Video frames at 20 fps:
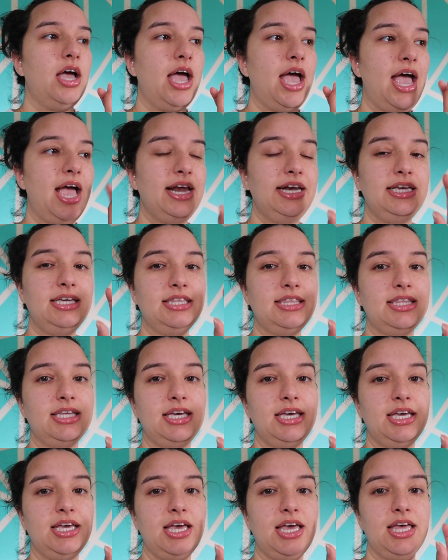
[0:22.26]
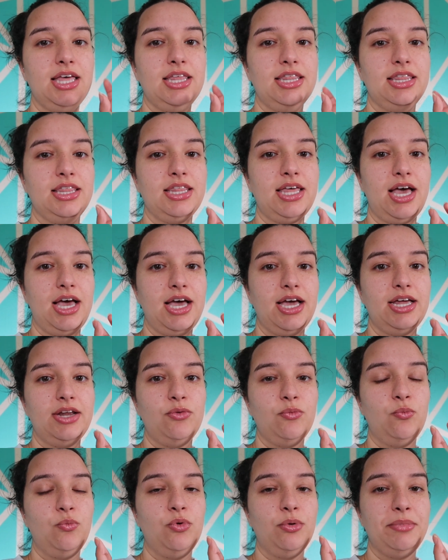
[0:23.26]
anything
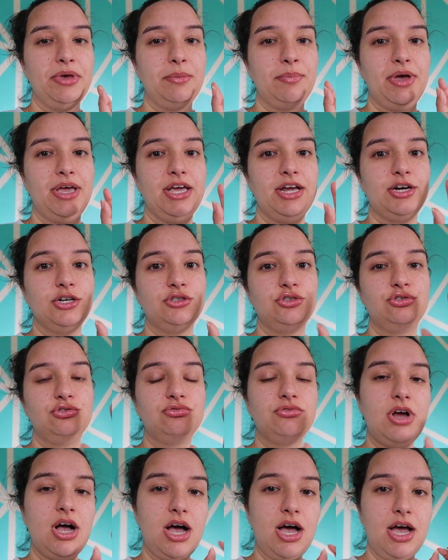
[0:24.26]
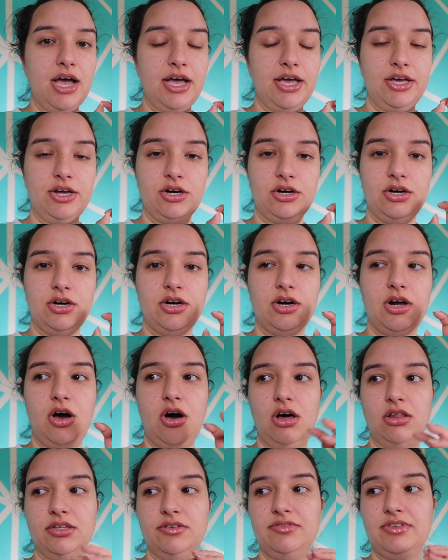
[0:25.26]
that will make my hair dry or
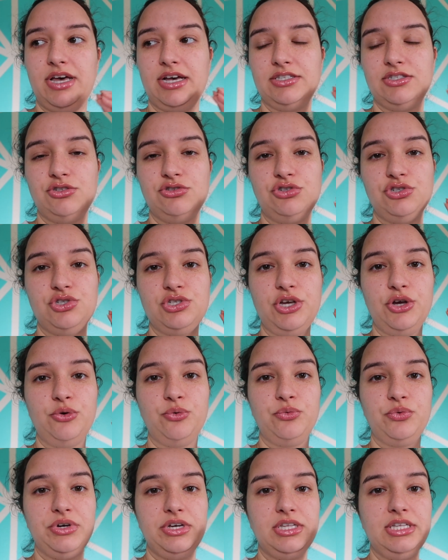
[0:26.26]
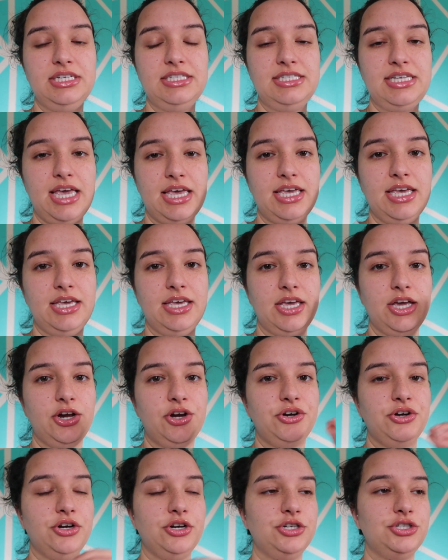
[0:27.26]
all of that. So just like really taking
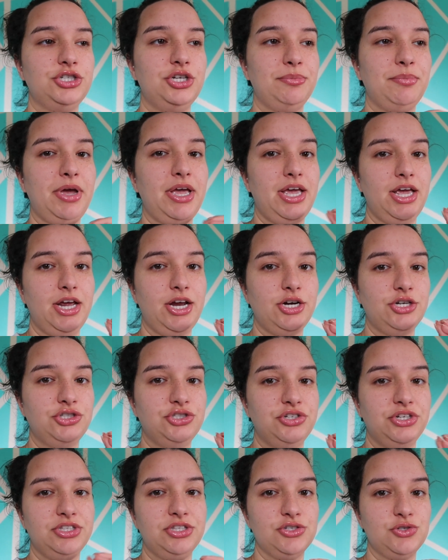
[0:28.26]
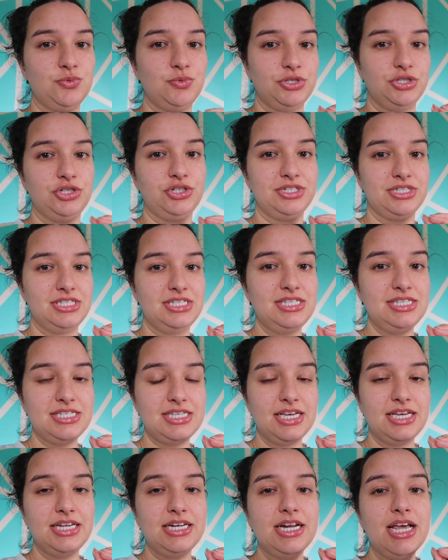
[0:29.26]
care and nourishing my hair during this winter
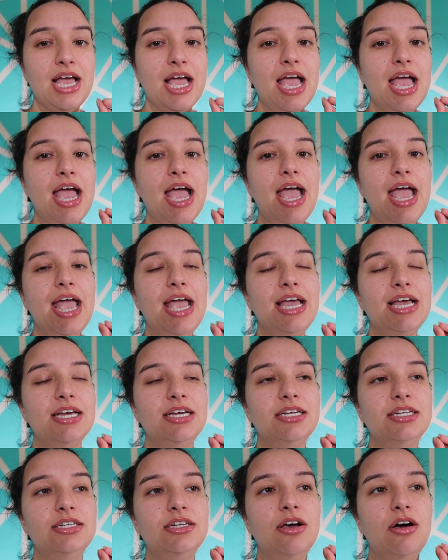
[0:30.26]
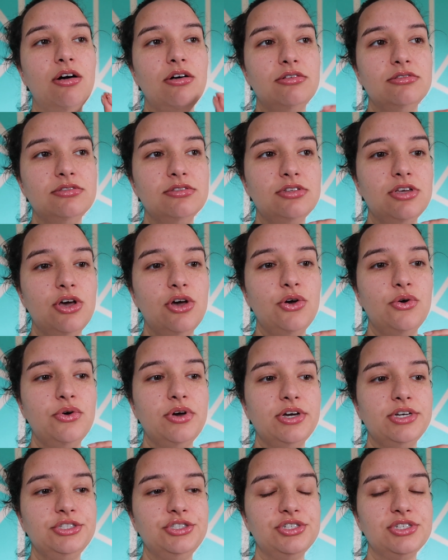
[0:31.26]
season, and
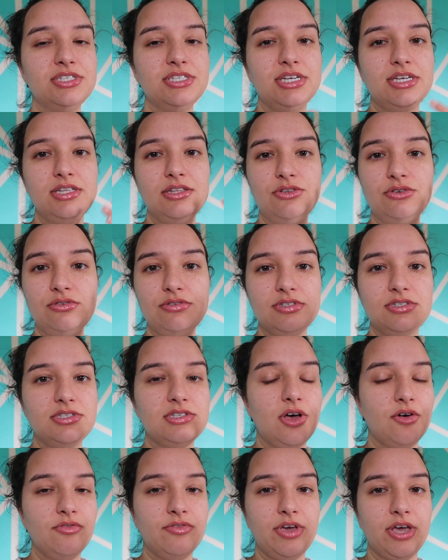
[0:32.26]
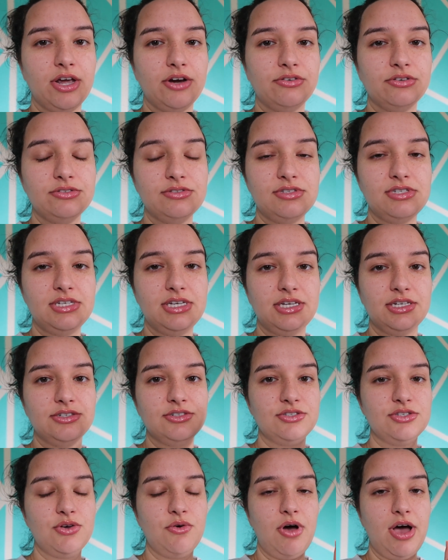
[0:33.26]
also just like a little self-care routine.
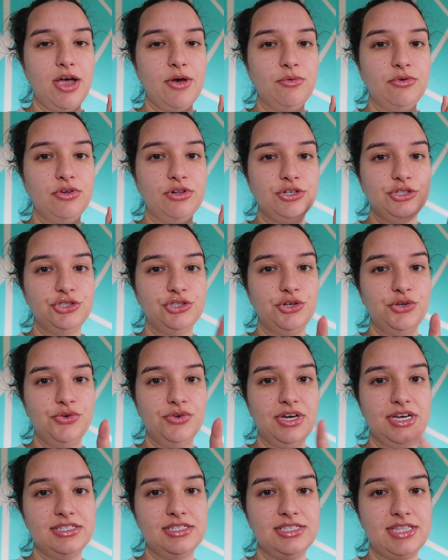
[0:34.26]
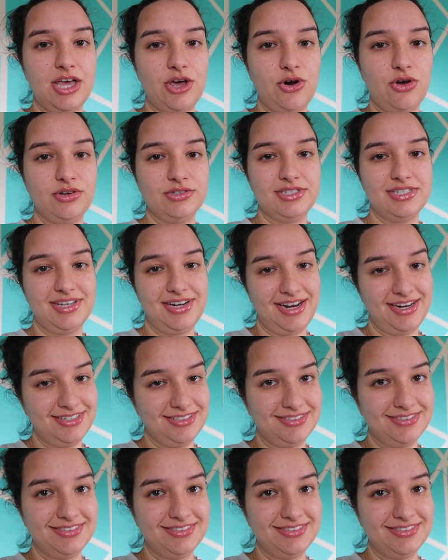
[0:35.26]
So I will show you guys that all today.